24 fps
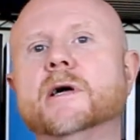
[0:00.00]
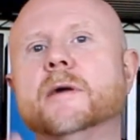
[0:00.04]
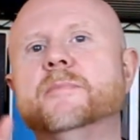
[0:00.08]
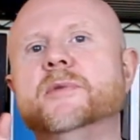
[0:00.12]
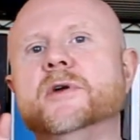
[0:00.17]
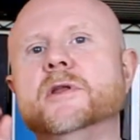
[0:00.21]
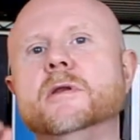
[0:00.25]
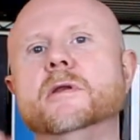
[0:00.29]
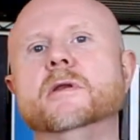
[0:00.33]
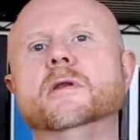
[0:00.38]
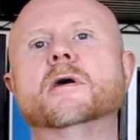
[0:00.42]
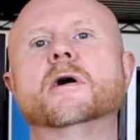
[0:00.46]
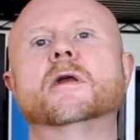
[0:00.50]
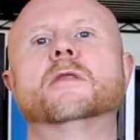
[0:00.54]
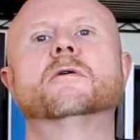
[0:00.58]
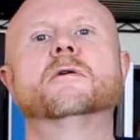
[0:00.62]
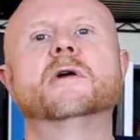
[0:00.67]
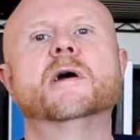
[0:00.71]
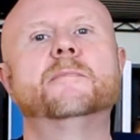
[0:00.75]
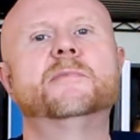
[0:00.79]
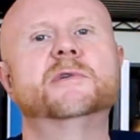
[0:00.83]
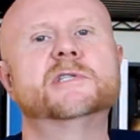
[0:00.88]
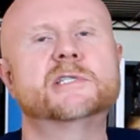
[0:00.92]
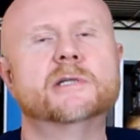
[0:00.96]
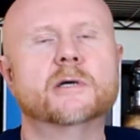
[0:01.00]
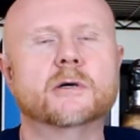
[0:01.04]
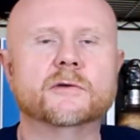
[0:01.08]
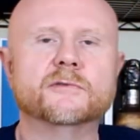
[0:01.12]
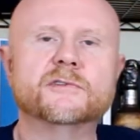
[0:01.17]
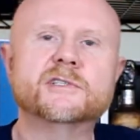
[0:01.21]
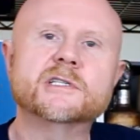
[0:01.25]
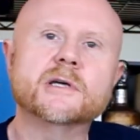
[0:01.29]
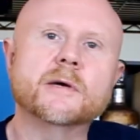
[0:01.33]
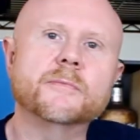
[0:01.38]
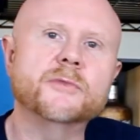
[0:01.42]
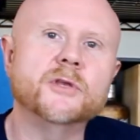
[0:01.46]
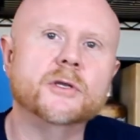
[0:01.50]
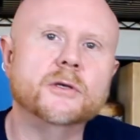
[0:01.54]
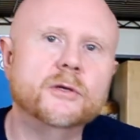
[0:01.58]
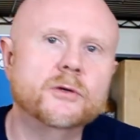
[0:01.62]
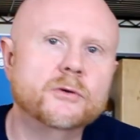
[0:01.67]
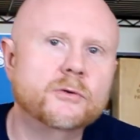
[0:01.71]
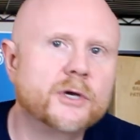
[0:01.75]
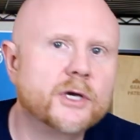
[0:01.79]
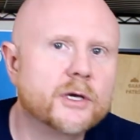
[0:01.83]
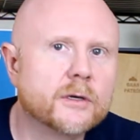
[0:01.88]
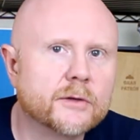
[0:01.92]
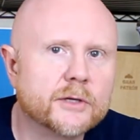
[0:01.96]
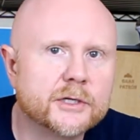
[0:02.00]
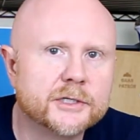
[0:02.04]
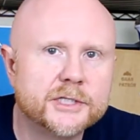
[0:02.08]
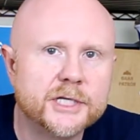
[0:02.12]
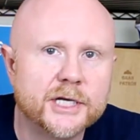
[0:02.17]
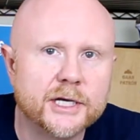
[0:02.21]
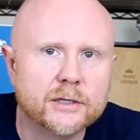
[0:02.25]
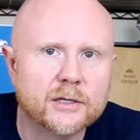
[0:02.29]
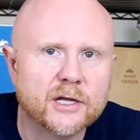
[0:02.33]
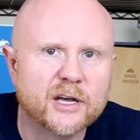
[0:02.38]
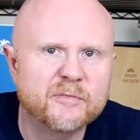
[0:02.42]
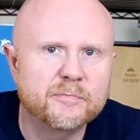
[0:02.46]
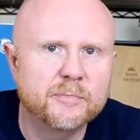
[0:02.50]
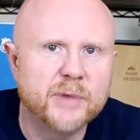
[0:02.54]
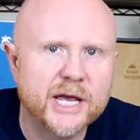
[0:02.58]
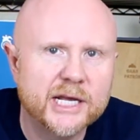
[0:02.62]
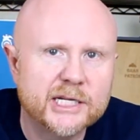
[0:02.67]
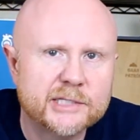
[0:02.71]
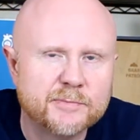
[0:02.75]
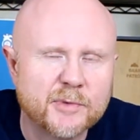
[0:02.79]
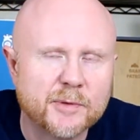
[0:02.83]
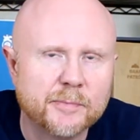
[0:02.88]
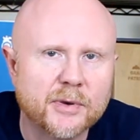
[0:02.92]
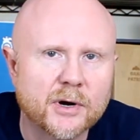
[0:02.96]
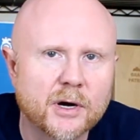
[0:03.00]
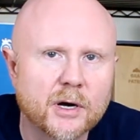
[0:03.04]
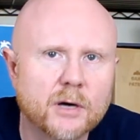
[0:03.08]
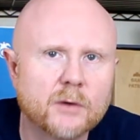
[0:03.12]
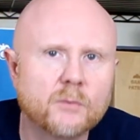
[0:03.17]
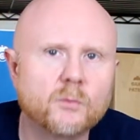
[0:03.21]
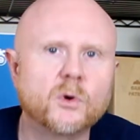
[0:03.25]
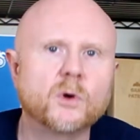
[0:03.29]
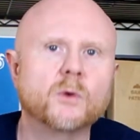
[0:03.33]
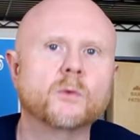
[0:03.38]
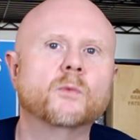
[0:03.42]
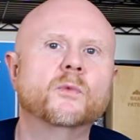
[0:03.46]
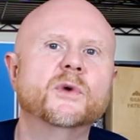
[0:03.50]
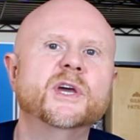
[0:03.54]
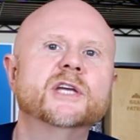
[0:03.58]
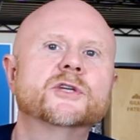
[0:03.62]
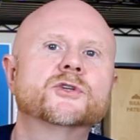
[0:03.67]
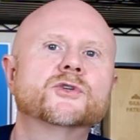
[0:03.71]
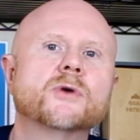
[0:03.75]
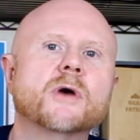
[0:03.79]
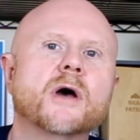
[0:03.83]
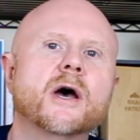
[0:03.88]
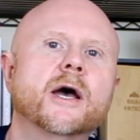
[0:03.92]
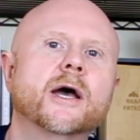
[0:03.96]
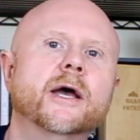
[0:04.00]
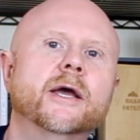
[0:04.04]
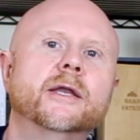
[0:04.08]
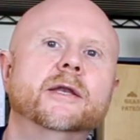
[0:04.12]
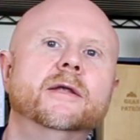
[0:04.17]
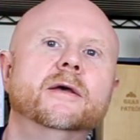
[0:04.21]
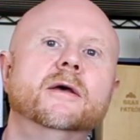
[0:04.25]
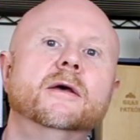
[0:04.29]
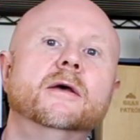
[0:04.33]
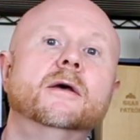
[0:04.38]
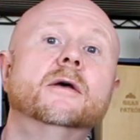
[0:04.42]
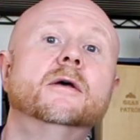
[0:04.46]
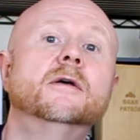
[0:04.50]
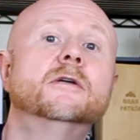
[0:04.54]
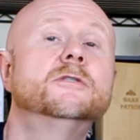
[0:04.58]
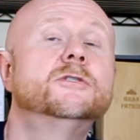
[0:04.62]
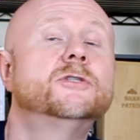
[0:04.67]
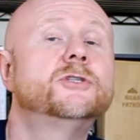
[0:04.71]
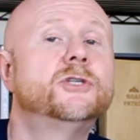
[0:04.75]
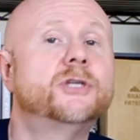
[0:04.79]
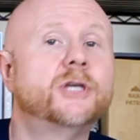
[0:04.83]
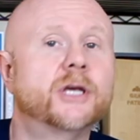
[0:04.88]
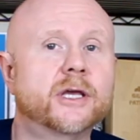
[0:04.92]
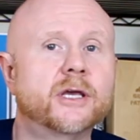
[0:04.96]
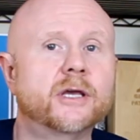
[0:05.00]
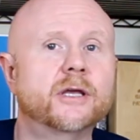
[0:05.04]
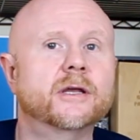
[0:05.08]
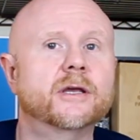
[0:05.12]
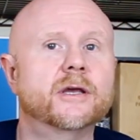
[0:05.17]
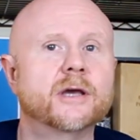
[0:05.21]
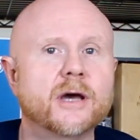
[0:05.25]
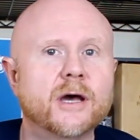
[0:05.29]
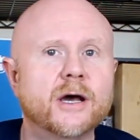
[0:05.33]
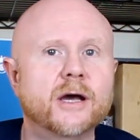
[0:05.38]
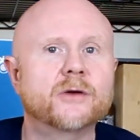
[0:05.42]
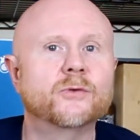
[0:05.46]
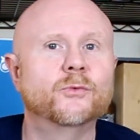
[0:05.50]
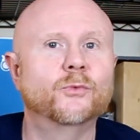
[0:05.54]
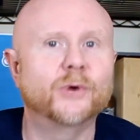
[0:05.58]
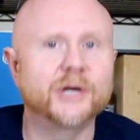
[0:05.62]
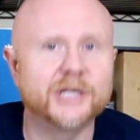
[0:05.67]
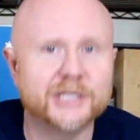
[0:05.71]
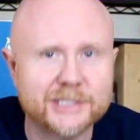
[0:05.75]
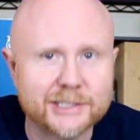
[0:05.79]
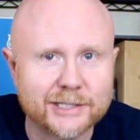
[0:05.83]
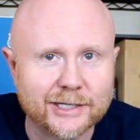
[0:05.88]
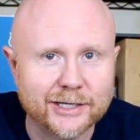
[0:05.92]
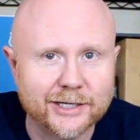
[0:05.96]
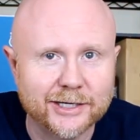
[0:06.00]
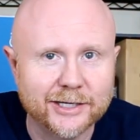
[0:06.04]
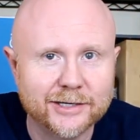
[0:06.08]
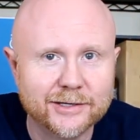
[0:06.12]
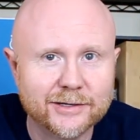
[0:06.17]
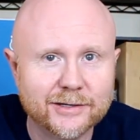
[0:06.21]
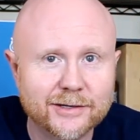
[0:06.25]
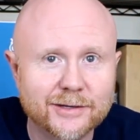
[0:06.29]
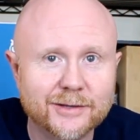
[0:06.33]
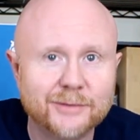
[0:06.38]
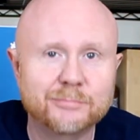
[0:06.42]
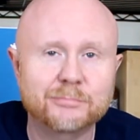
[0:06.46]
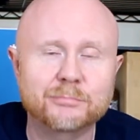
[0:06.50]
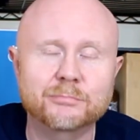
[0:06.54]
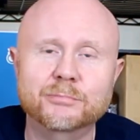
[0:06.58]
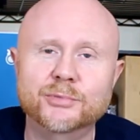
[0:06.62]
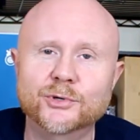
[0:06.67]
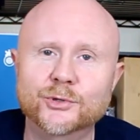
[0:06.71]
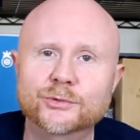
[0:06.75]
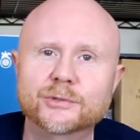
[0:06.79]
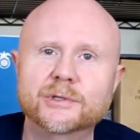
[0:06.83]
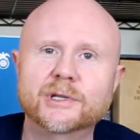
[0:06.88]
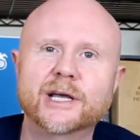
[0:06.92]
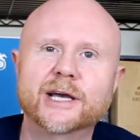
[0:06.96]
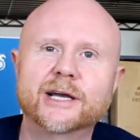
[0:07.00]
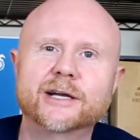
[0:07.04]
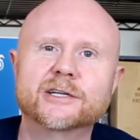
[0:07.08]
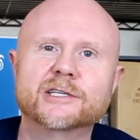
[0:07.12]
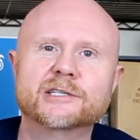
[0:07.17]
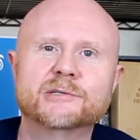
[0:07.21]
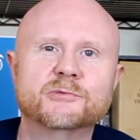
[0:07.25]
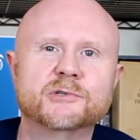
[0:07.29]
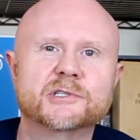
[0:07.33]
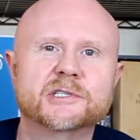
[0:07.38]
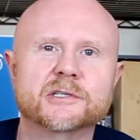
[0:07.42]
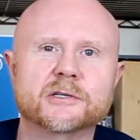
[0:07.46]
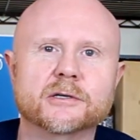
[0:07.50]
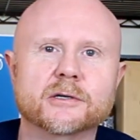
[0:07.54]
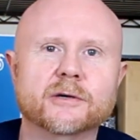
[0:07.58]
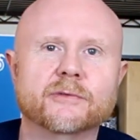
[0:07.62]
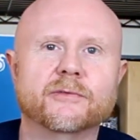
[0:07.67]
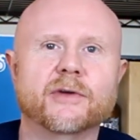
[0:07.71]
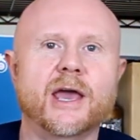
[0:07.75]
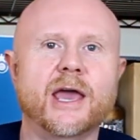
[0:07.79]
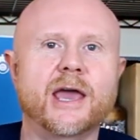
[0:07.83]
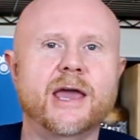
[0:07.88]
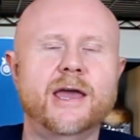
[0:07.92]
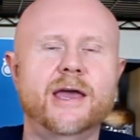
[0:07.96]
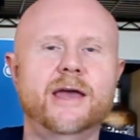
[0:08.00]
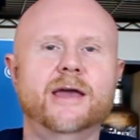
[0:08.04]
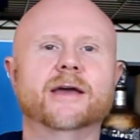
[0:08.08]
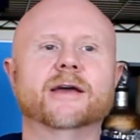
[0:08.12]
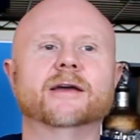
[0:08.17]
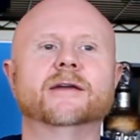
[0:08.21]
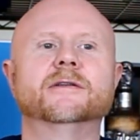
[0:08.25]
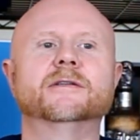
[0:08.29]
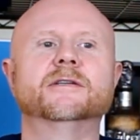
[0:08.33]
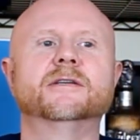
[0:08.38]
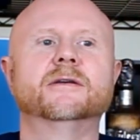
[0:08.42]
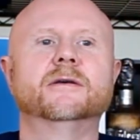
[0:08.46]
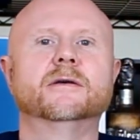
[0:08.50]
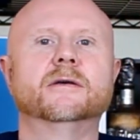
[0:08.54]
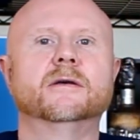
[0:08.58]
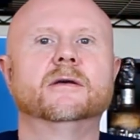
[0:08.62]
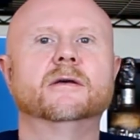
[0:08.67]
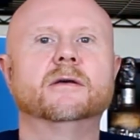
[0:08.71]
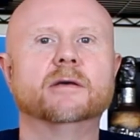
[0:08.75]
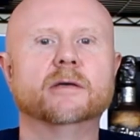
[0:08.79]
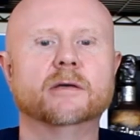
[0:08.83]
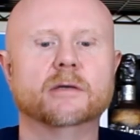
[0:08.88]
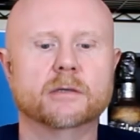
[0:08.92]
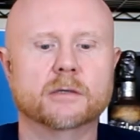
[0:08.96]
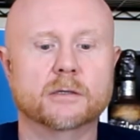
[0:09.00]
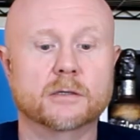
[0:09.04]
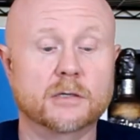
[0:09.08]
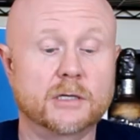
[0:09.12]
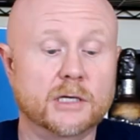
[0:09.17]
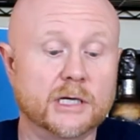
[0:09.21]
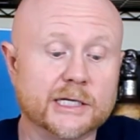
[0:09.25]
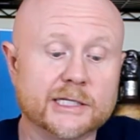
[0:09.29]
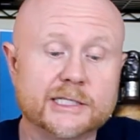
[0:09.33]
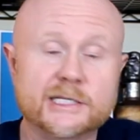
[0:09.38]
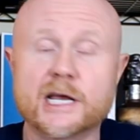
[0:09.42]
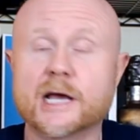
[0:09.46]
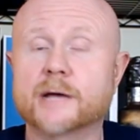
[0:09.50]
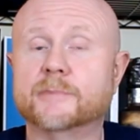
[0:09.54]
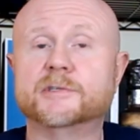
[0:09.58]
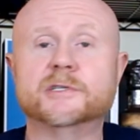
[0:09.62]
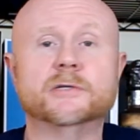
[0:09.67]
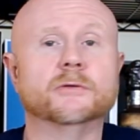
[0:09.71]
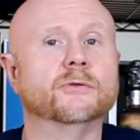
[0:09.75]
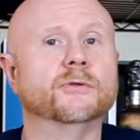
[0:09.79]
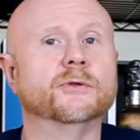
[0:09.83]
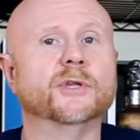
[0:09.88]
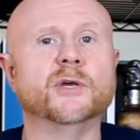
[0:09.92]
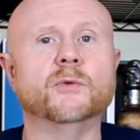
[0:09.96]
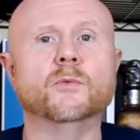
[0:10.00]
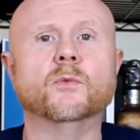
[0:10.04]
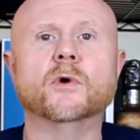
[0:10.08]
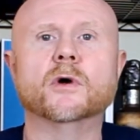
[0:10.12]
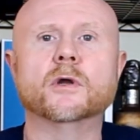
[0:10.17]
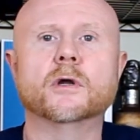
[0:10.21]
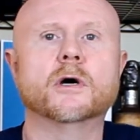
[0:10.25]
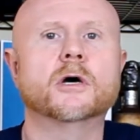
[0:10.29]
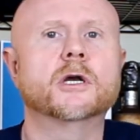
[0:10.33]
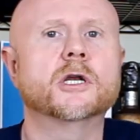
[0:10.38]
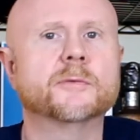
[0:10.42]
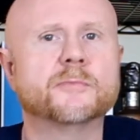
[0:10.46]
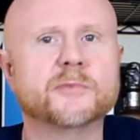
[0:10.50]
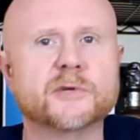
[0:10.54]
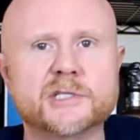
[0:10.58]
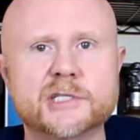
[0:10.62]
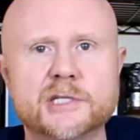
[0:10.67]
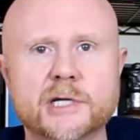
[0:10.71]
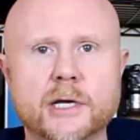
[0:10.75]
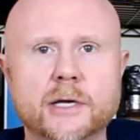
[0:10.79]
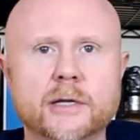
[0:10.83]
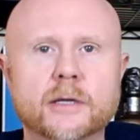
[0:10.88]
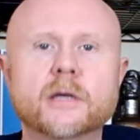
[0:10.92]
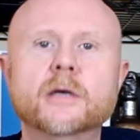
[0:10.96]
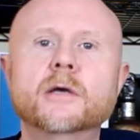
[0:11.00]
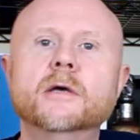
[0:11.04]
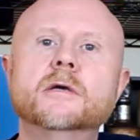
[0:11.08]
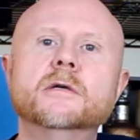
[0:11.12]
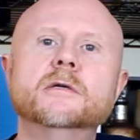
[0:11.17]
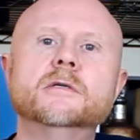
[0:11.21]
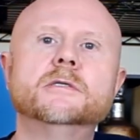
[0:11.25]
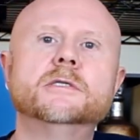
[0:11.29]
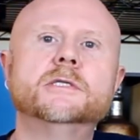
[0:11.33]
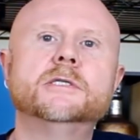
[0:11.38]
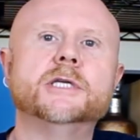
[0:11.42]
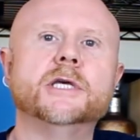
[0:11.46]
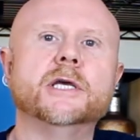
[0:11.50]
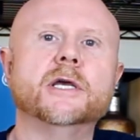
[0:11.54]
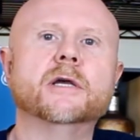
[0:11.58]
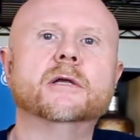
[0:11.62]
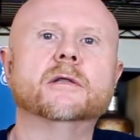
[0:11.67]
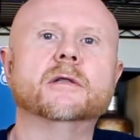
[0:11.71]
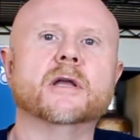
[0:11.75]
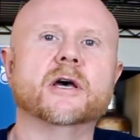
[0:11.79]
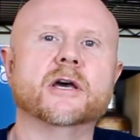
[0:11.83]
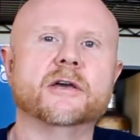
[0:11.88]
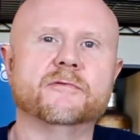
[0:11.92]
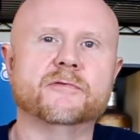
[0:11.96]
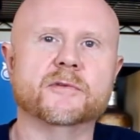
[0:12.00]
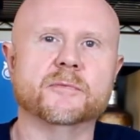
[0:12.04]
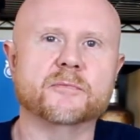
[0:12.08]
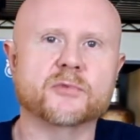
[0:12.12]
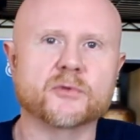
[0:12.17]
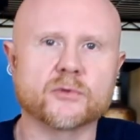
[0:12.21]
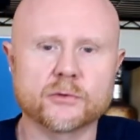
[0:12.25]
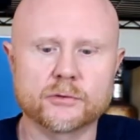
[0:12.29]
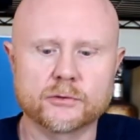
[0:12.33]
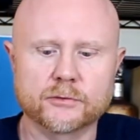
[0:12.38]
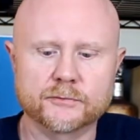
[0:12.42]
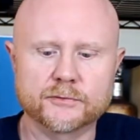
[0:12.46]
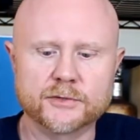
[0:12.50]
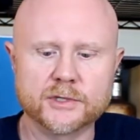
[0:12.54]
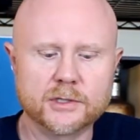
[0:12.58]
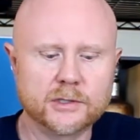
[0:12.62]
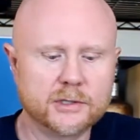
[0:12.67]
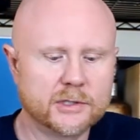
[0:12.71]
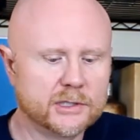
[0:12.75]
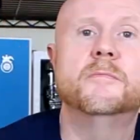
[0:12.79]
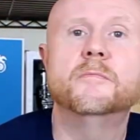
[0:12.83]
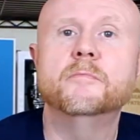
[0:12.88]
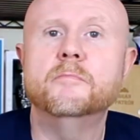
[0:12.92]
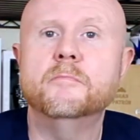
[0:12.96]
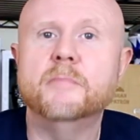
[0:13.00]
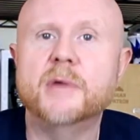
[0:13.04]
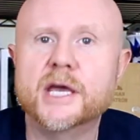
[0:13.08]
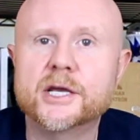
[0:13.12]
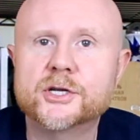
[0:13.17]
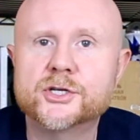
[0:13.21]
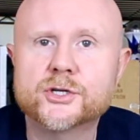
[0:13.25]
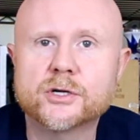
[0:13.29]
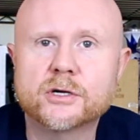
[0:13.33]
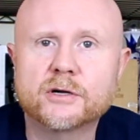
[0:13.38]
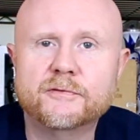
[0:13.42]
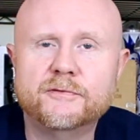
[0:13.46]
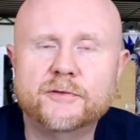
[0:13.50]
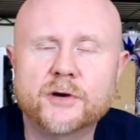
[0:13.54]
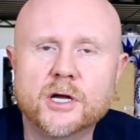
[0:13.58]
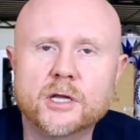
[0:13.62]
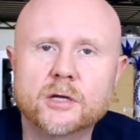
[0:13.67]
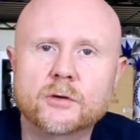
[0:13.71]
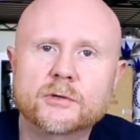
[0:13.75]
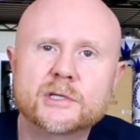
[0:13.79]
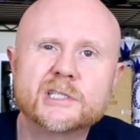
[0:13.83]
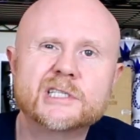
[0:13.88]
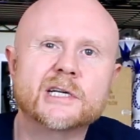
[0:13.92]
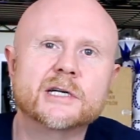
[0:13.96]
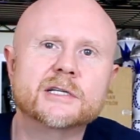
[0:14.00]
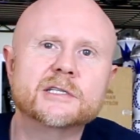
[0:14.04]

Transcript: up another episode of Something New here in the Teeqlife Basement Bar, where we tried chicken cock whiskey, Bootleggers Reserve, and it's absolutely 100% Teeqlife approved. Make sure to follow us